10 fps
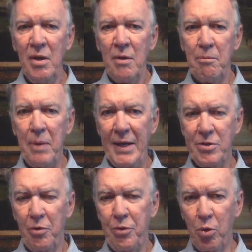
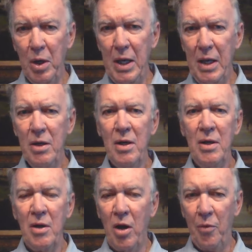Basel three
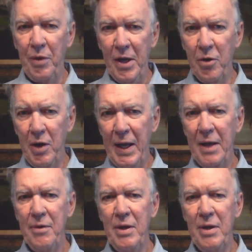on the internet